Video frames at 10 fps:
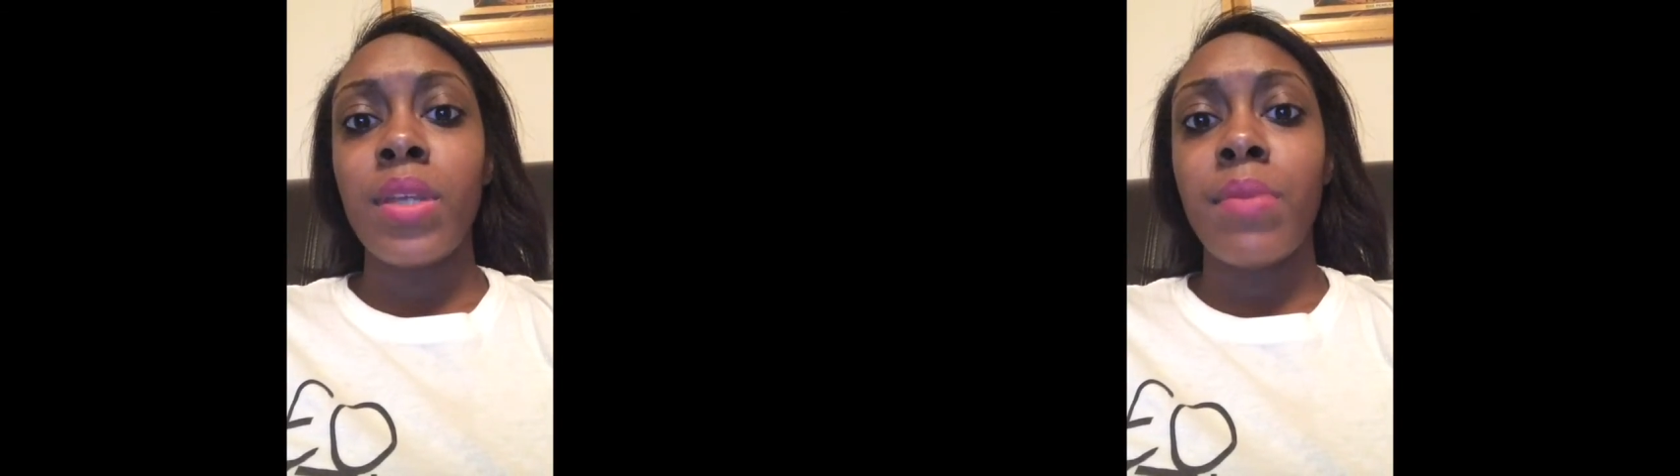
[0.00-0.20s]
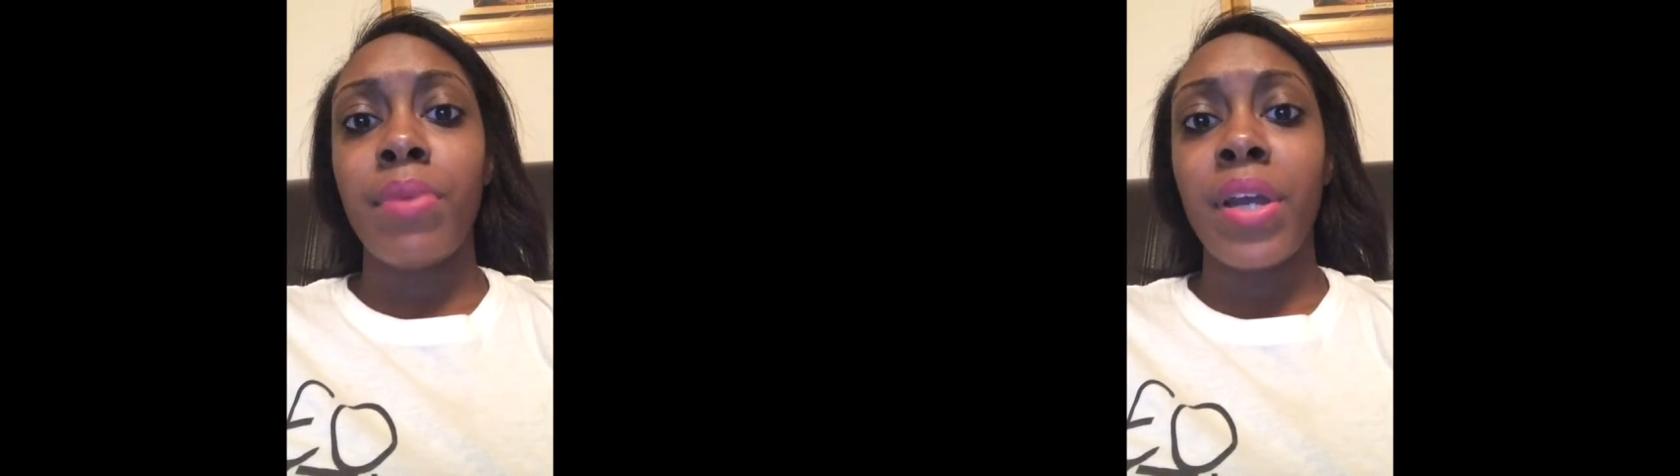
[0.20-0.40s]

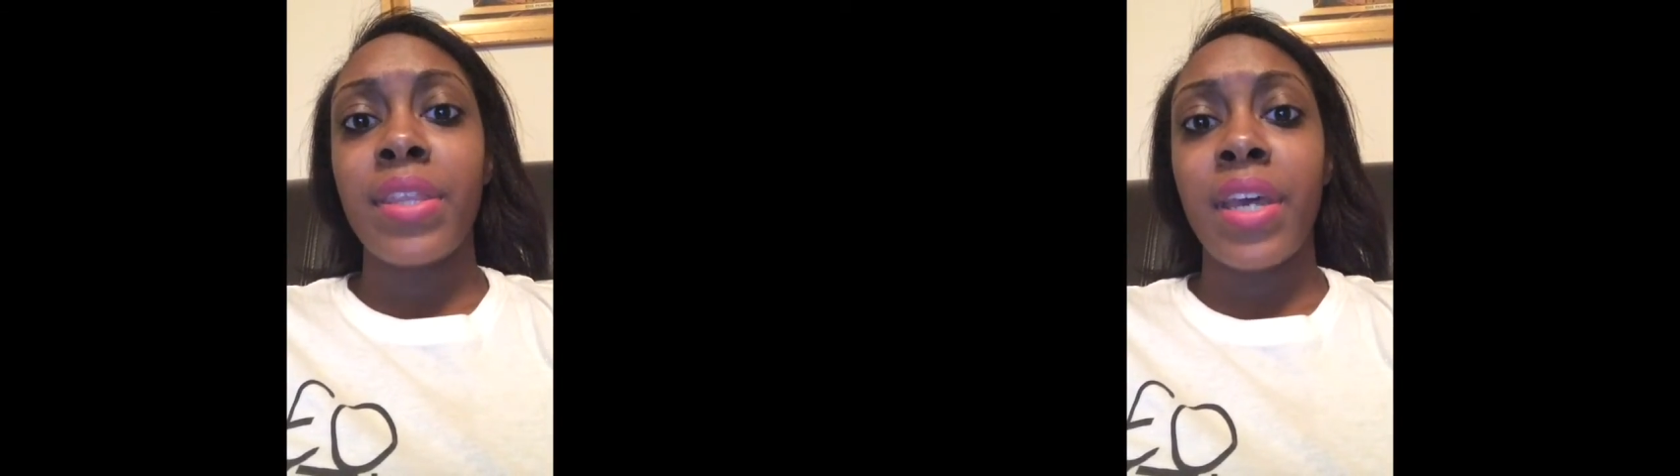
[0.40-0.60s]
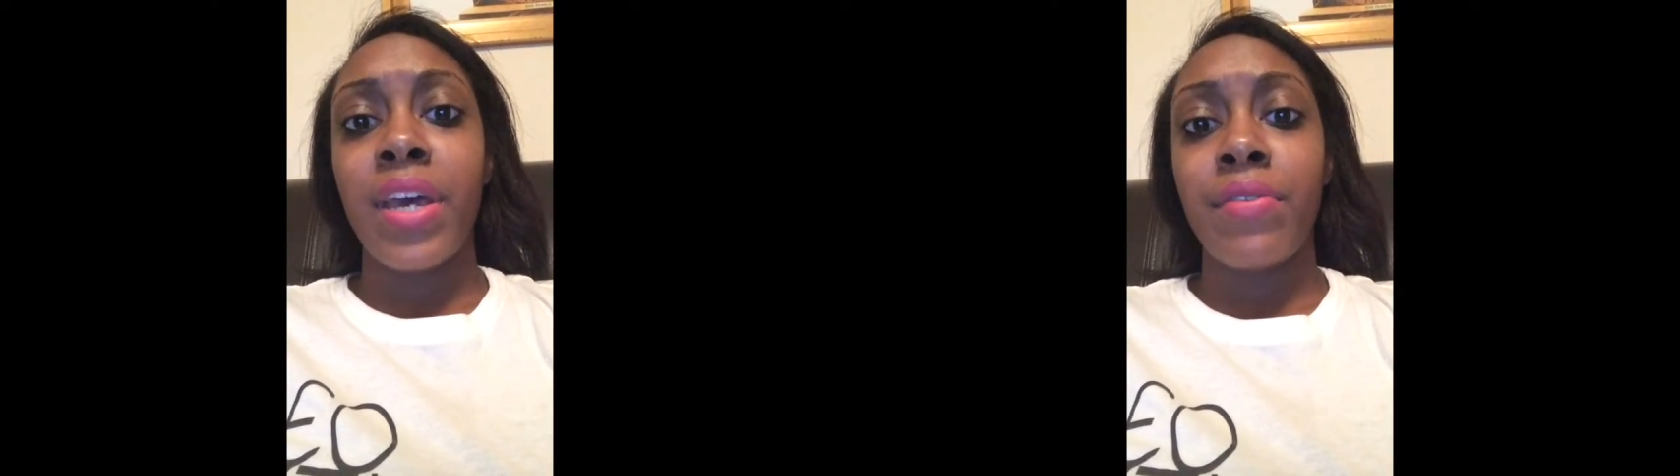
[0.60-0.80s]

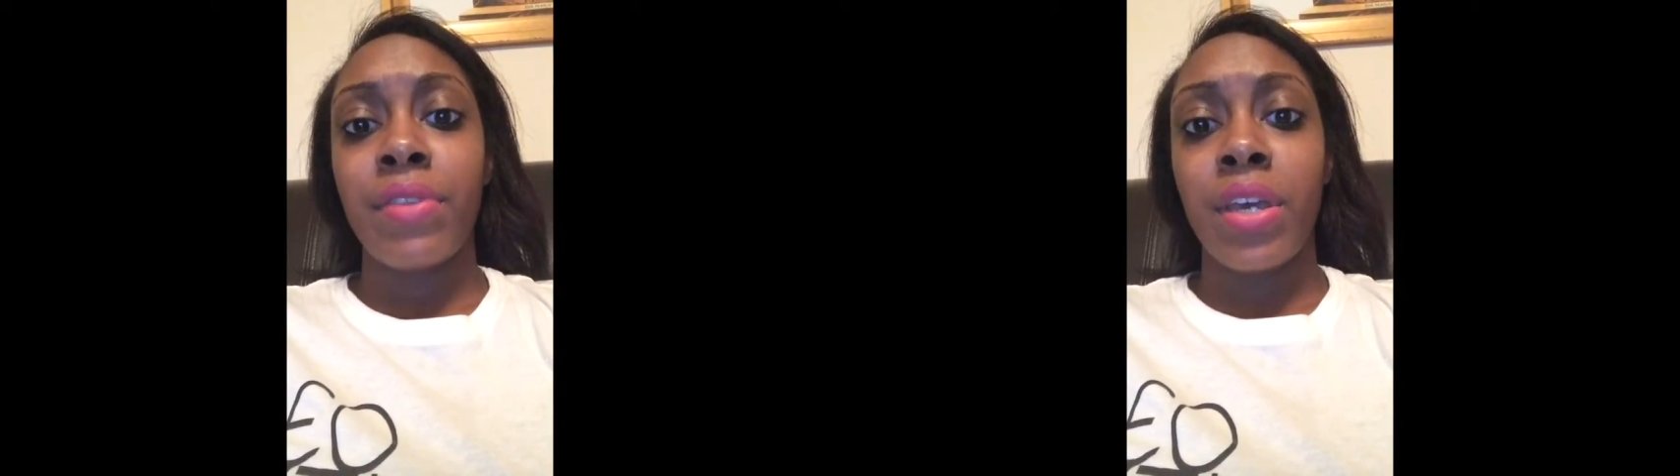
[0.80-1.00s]
break down